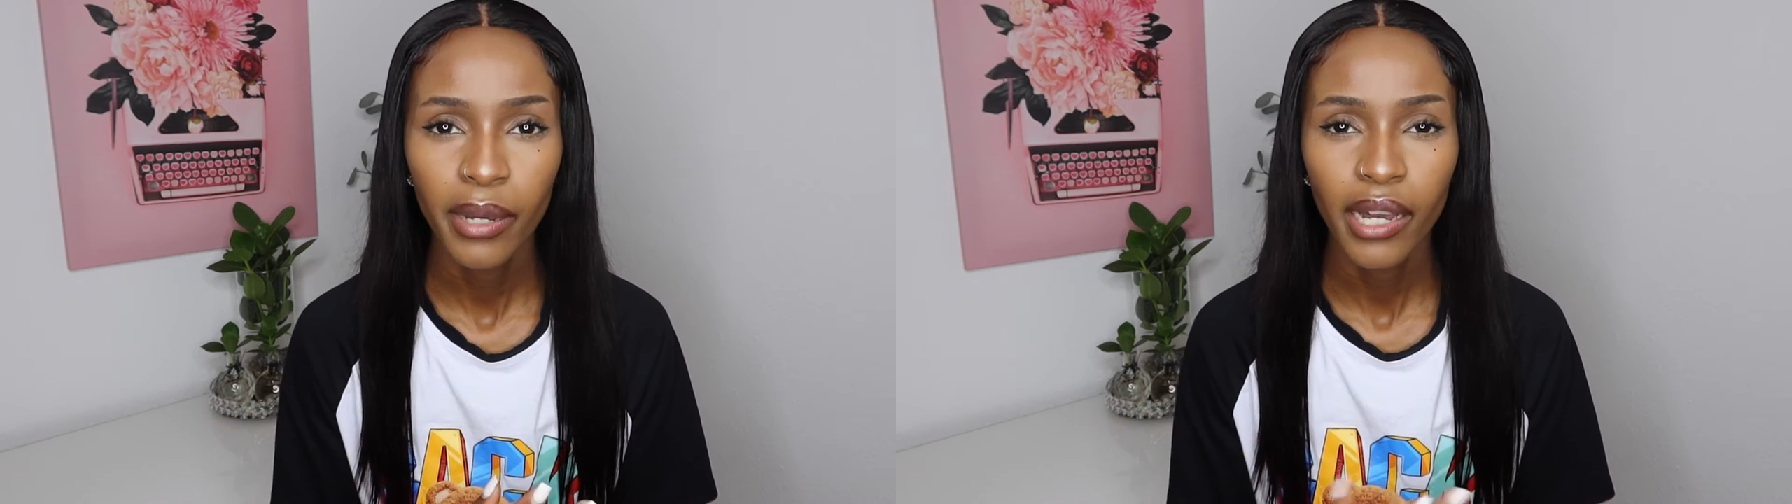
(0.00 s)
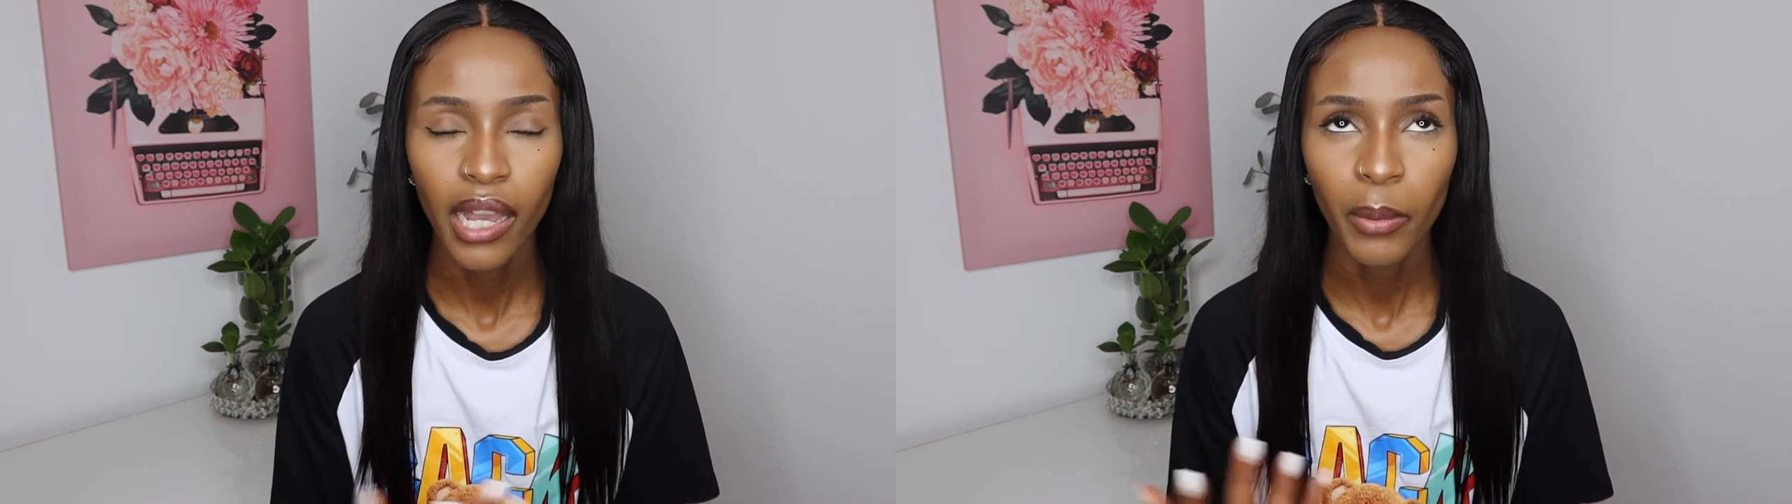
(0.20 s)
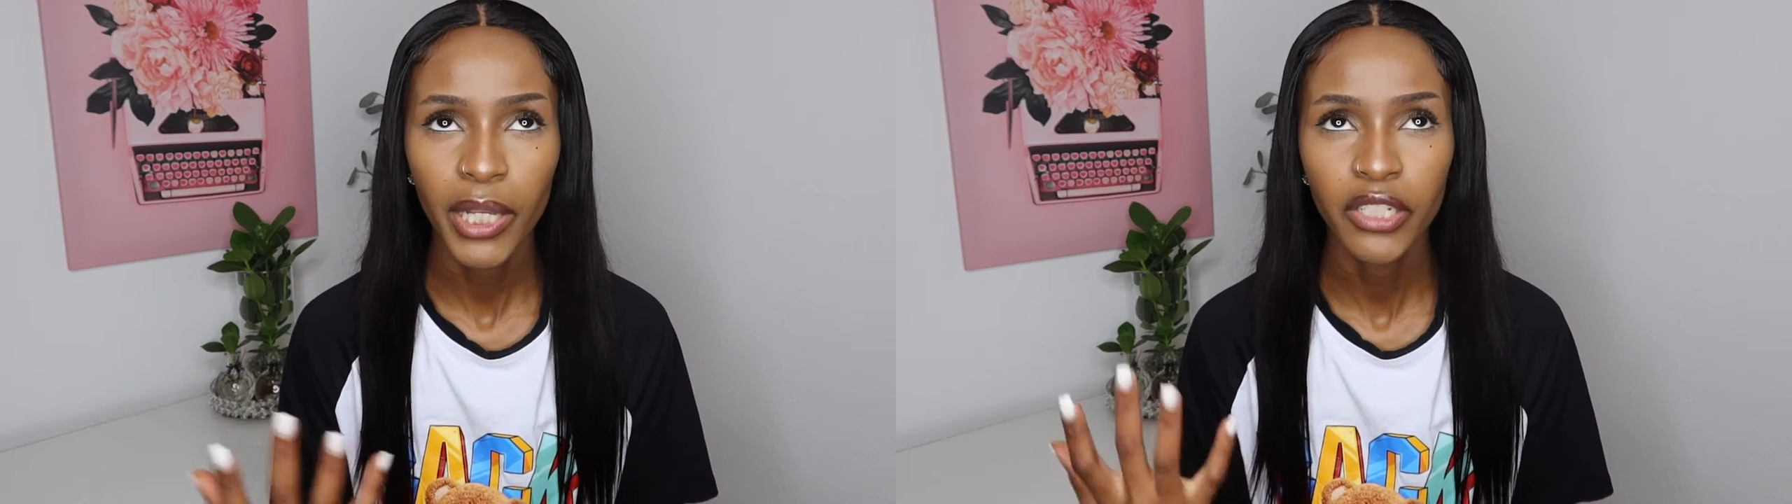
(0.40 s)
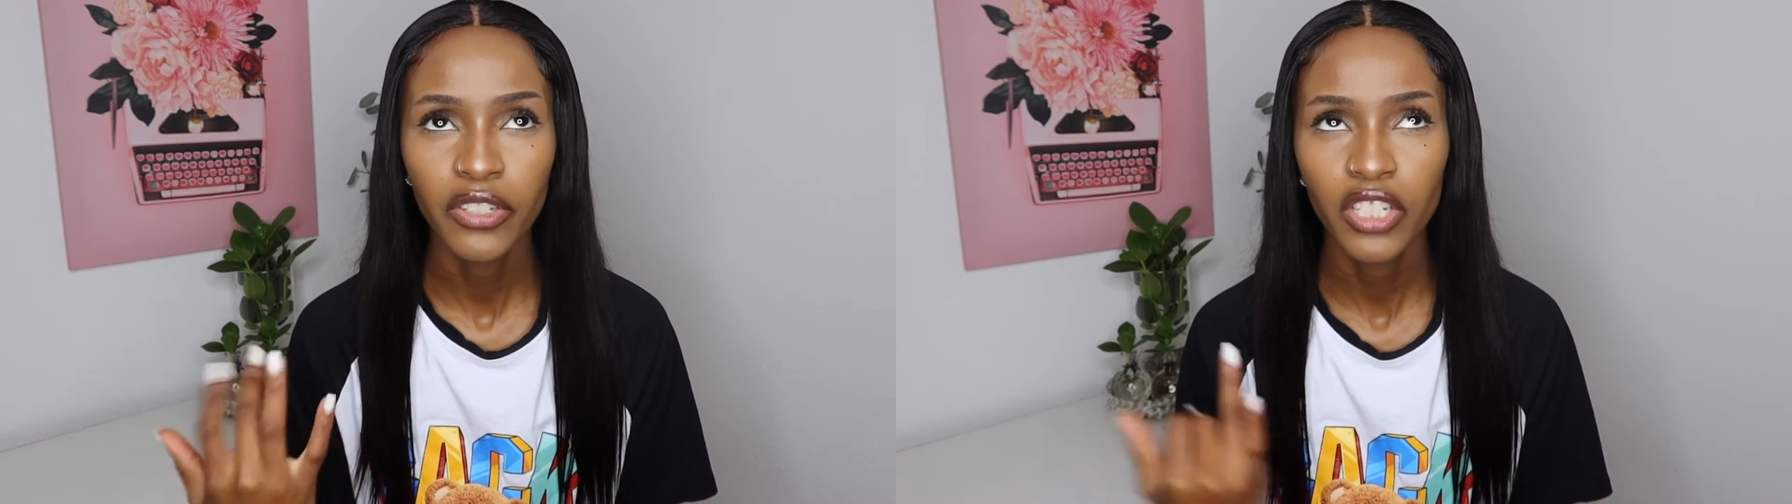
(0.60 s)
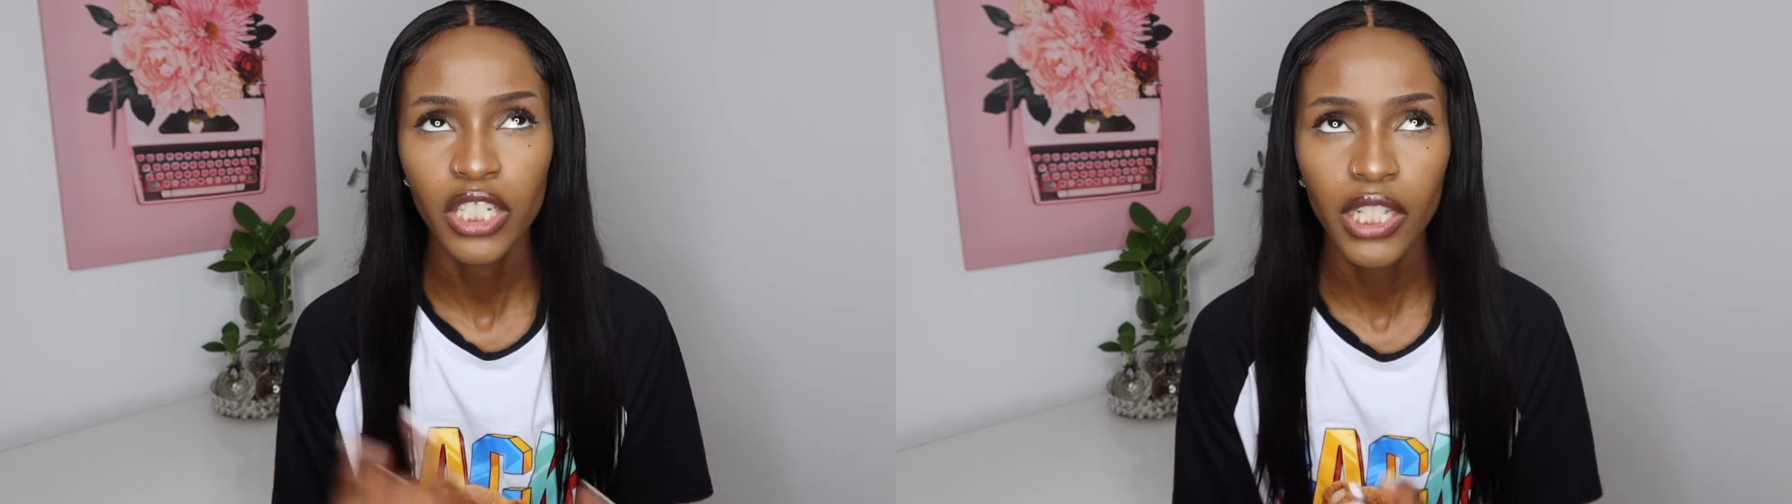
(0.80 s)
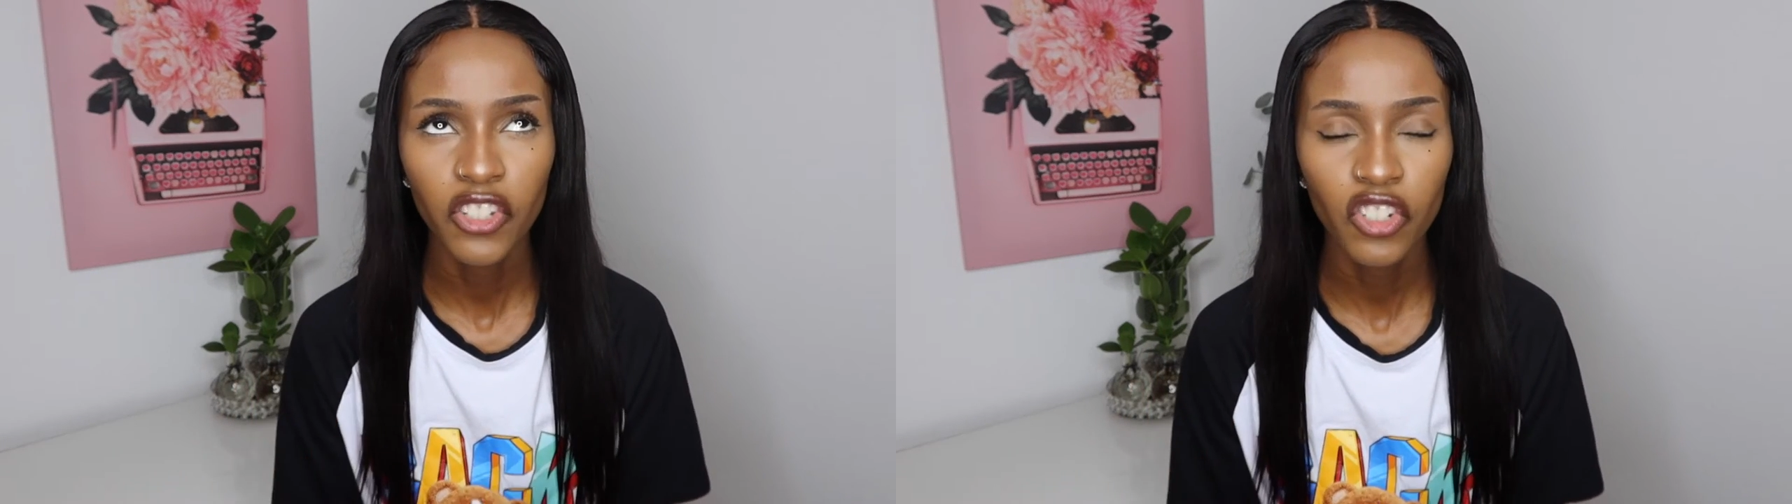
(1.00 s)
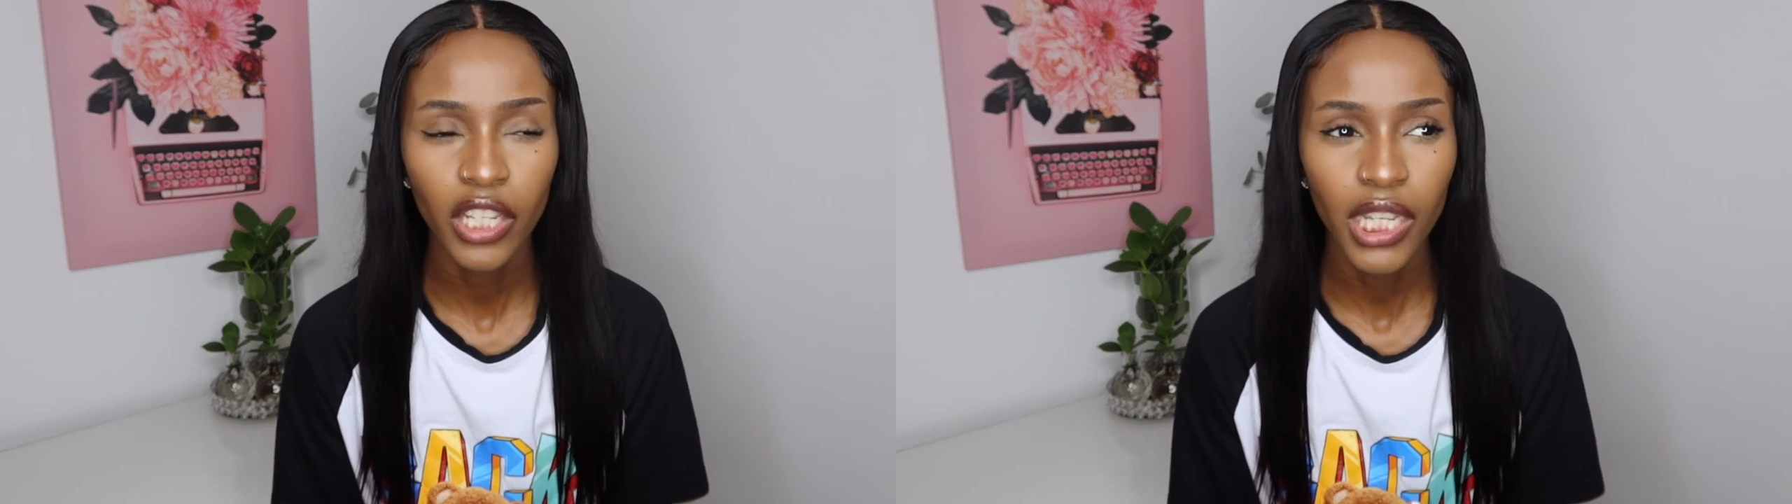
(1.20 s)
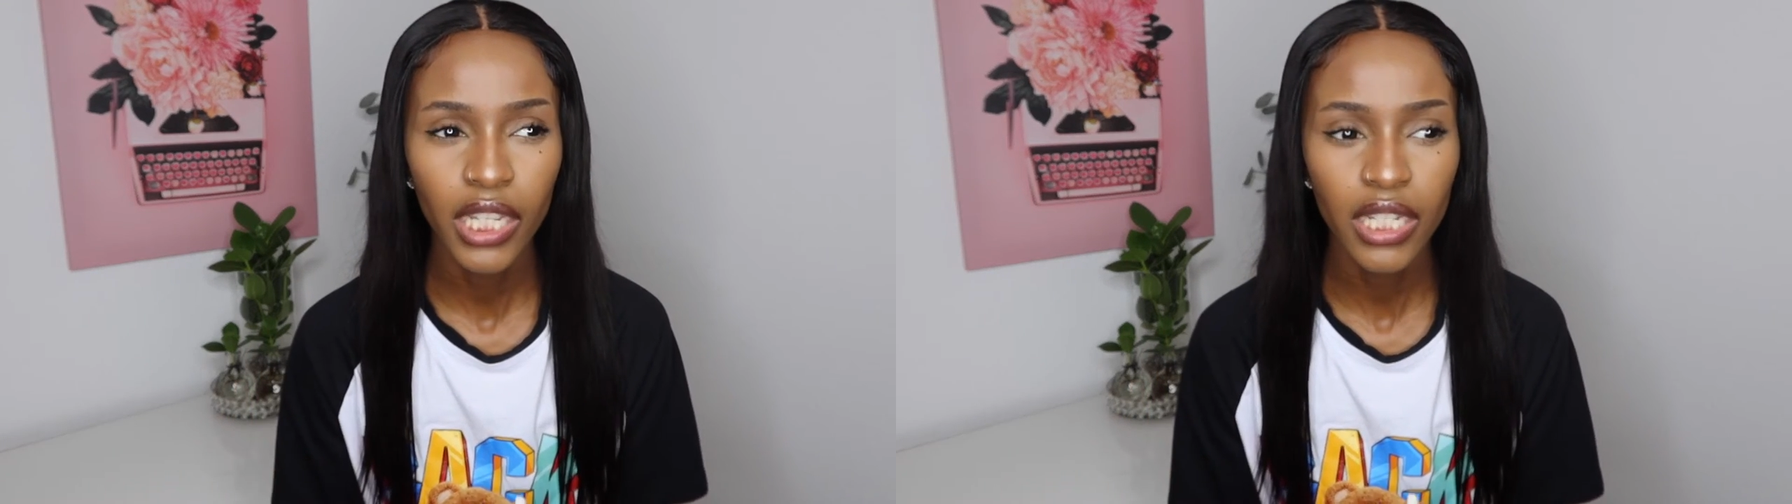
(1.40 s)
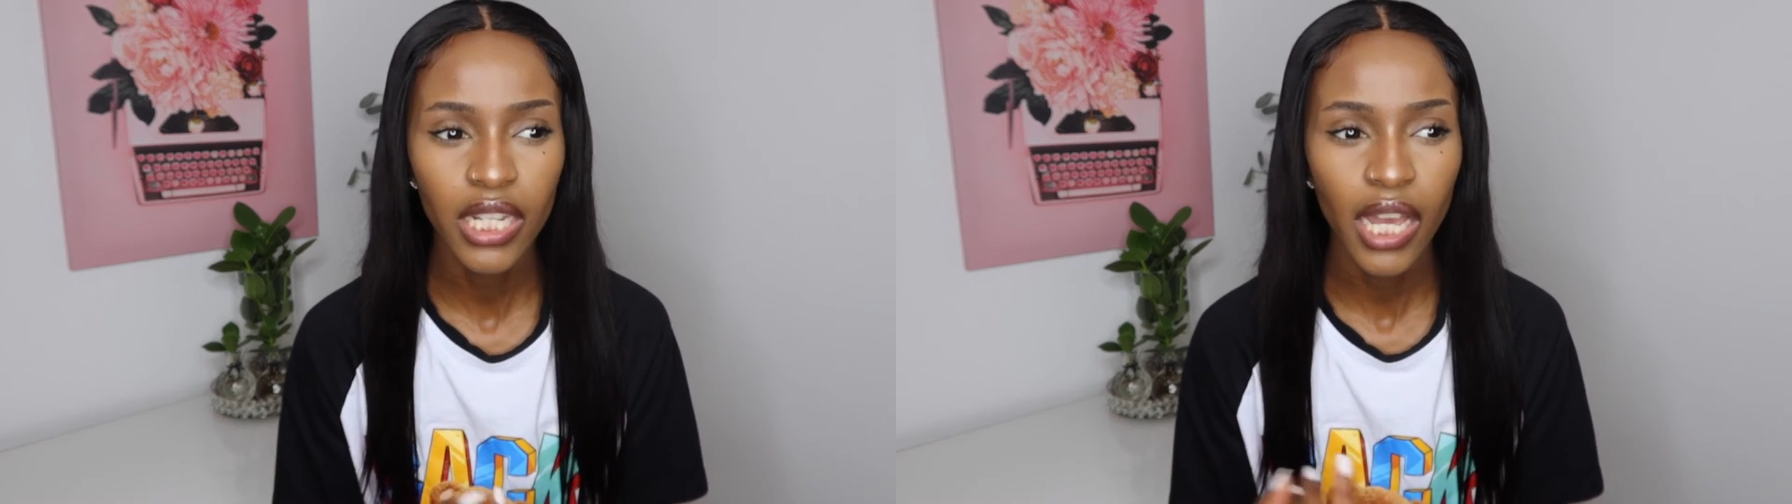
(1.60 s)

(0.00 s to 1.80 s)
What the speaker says: I went on DHgate,